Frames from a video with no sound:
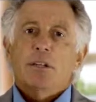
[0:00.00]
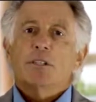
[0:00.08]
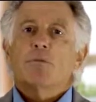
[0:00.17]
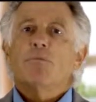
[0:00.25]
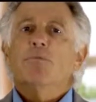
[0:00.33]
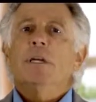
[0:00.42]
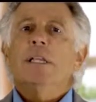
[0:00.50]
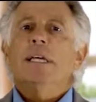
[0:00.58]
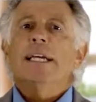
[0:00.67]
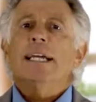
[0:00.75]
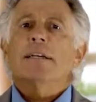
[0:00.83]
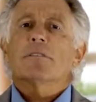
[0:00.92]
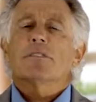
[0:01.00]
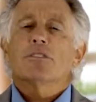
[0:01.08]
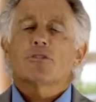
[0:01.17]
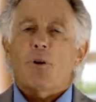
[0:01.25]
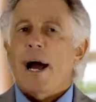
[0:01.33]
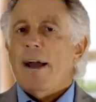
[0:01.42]
to really
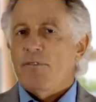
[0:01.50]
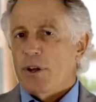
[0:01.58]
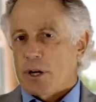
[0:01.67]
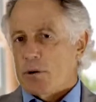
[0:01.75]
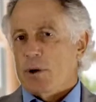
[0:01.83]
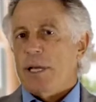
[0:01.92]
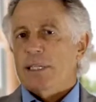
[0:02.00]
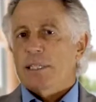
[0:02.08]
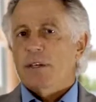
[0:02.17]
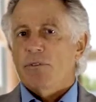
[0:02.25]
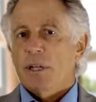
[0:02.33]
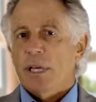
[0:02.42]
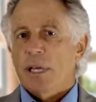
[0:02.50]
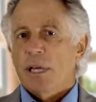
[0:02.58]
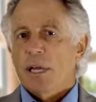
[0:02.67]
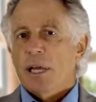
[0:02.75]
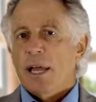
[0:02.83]
drive their creativity,